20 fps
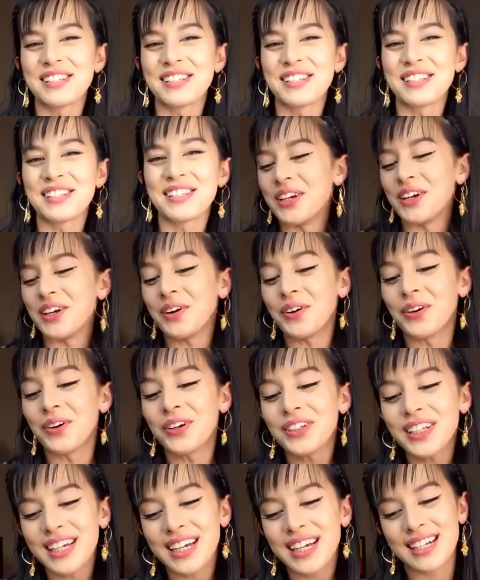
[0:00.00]
so the
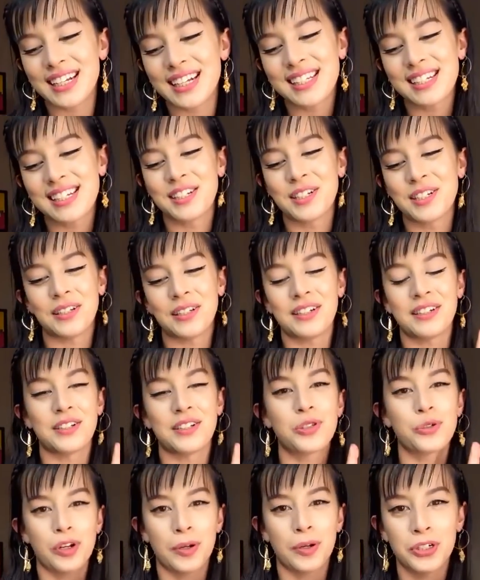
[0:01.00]
earliest d-
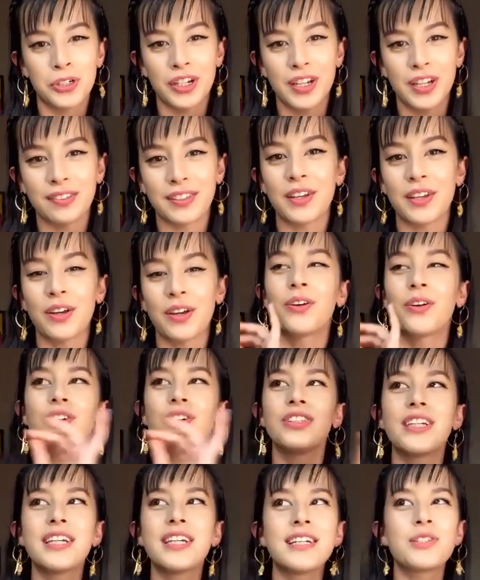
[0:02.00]
description, the
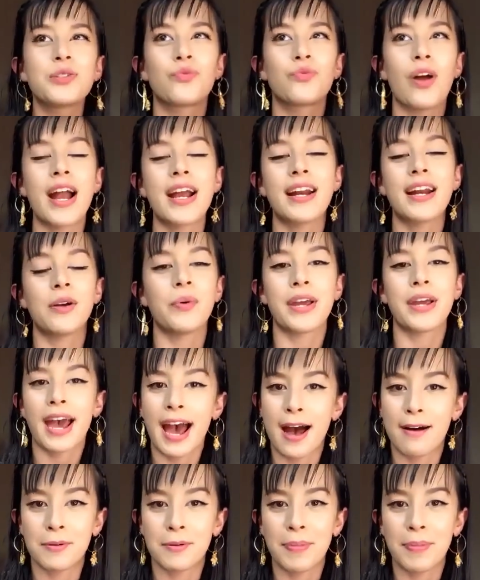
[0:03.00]
earliest writing we
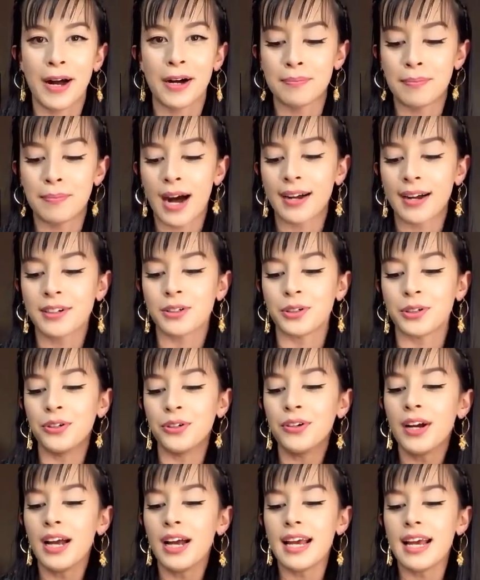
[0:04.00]
have about
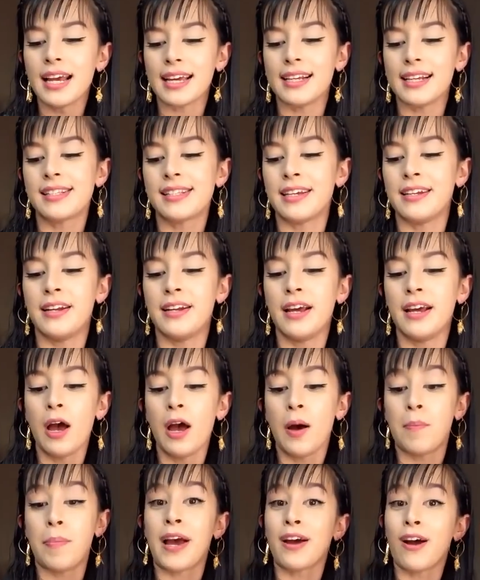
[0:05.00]
Magu is in
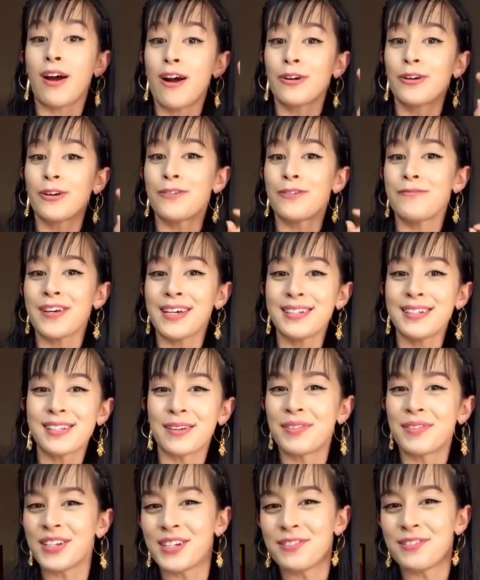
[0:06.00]
biographies
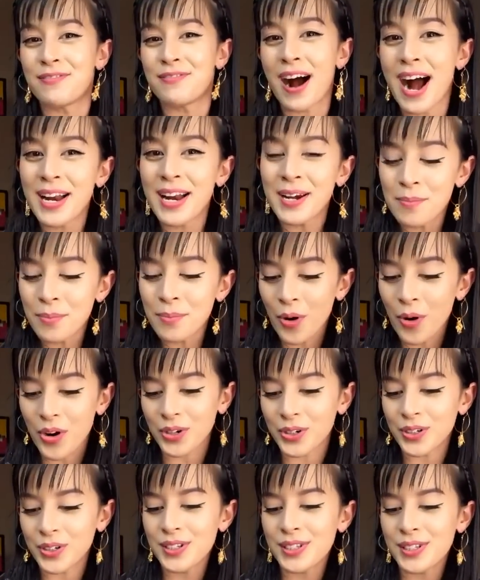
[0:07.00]
of the divine
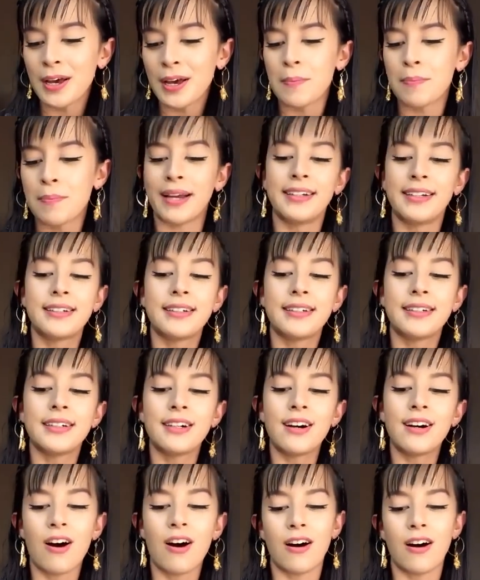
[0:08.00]
immortals by
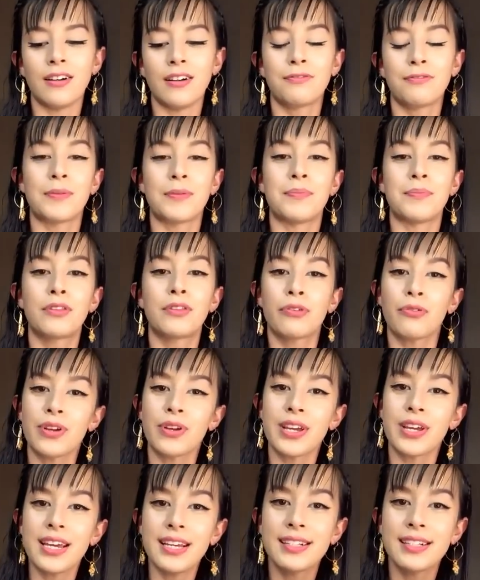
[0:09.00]
Ge Hong from
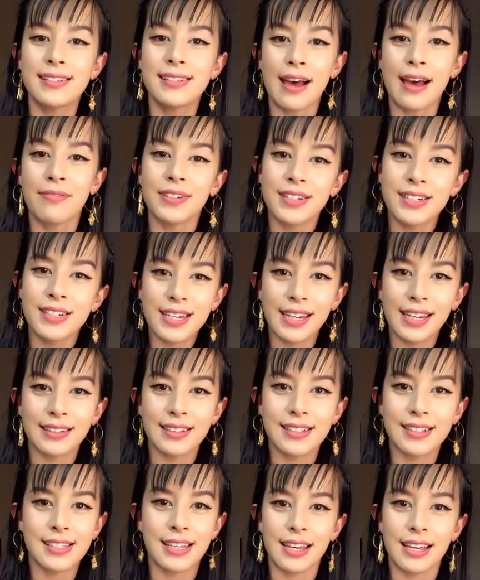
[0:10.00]

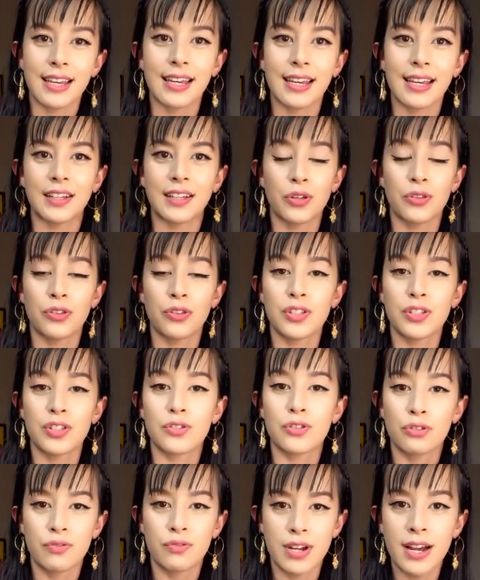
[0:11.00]
317 CE. So this
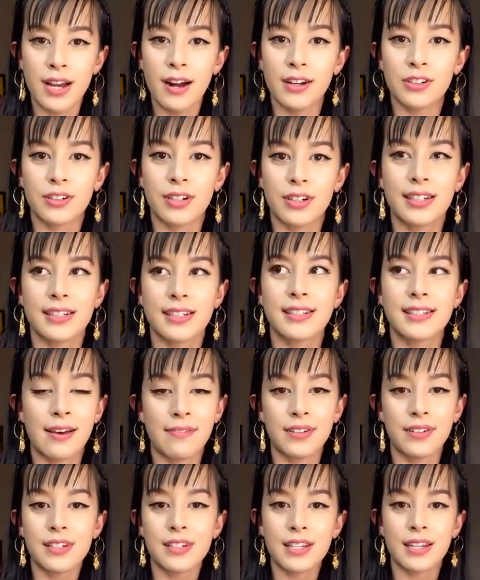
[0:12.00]
is
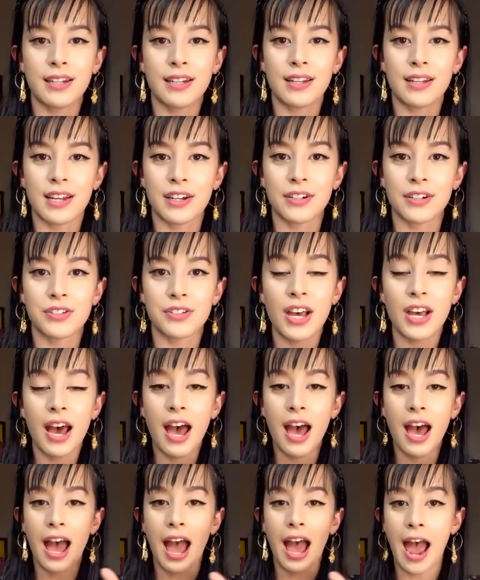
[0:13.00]
317 years
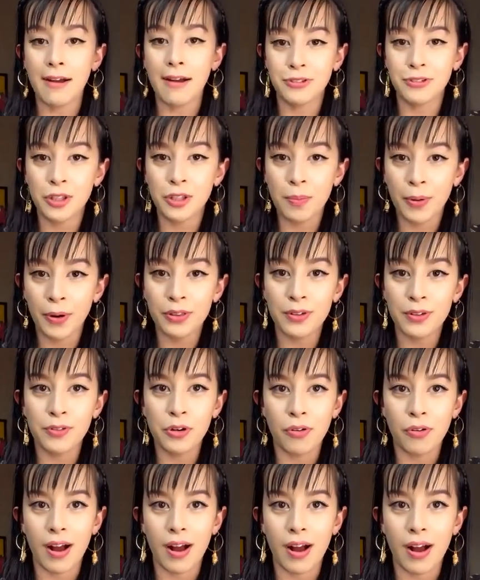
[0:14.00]
after the birth of
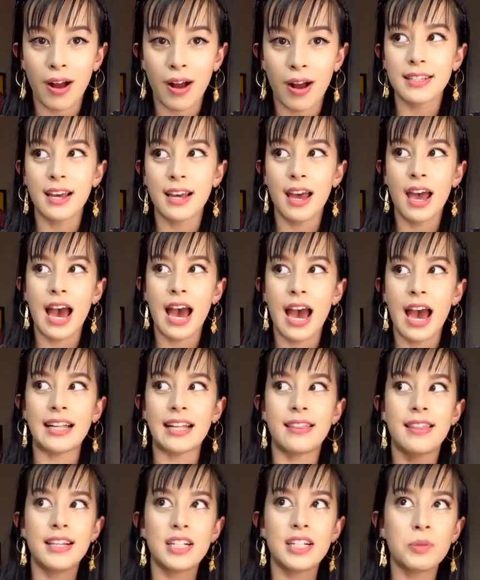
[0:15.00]
Christ. At
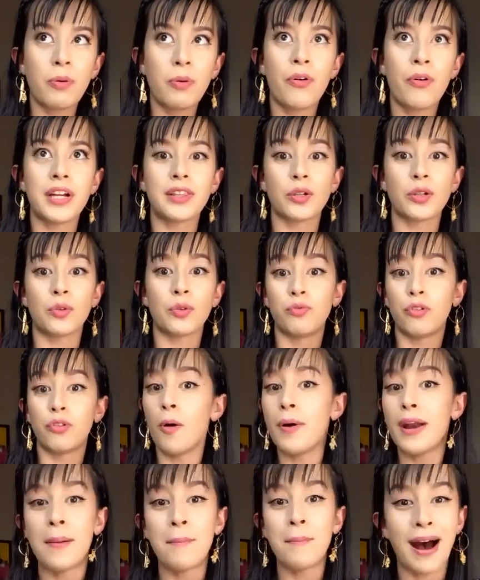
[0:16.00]
this point, the
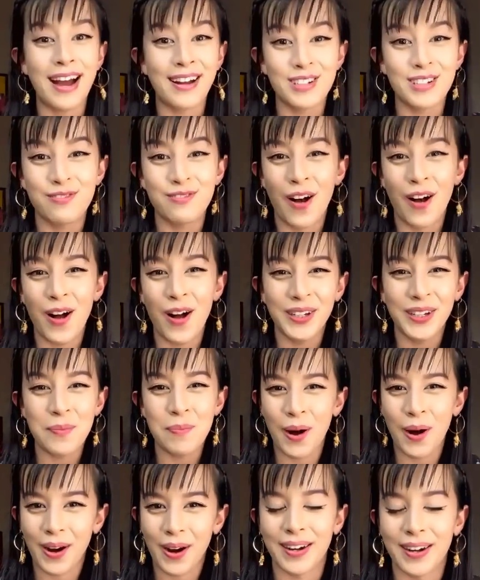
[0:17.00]
Roman Empire is falling
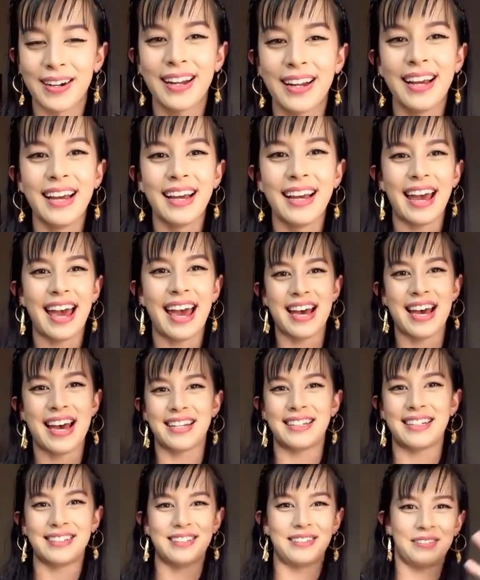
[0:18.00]
apart and